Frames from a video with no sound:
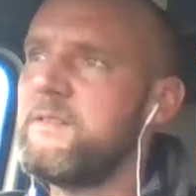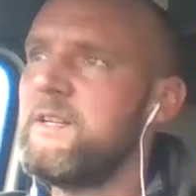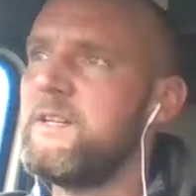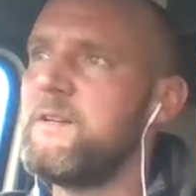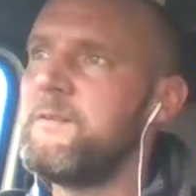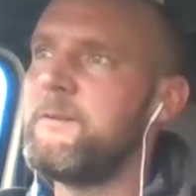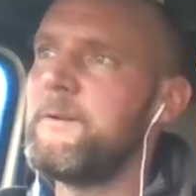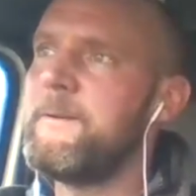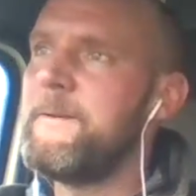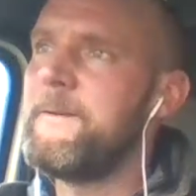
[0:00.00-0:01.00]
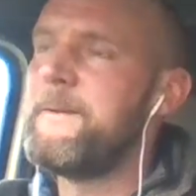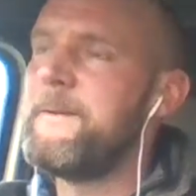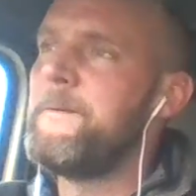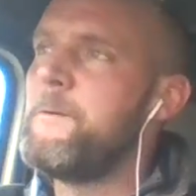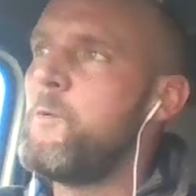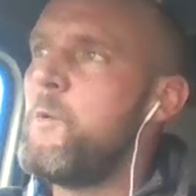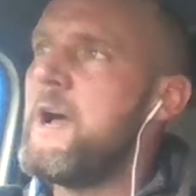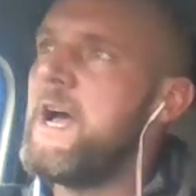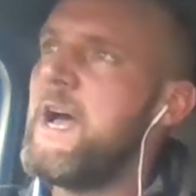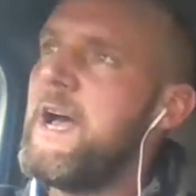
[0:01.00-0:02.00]
you know,
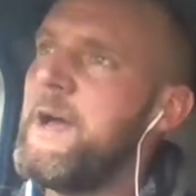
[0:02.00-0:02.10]
where